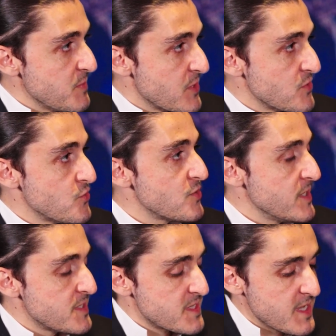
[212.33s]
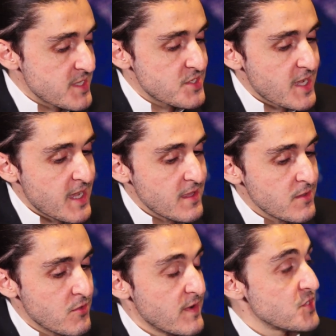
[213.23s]
because usually such
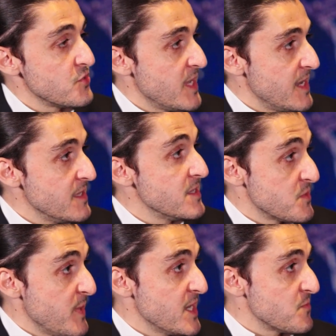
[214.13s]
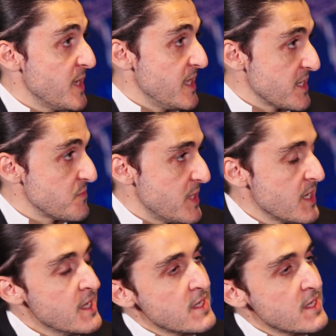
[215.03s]
kind of rationality is managed by the expert.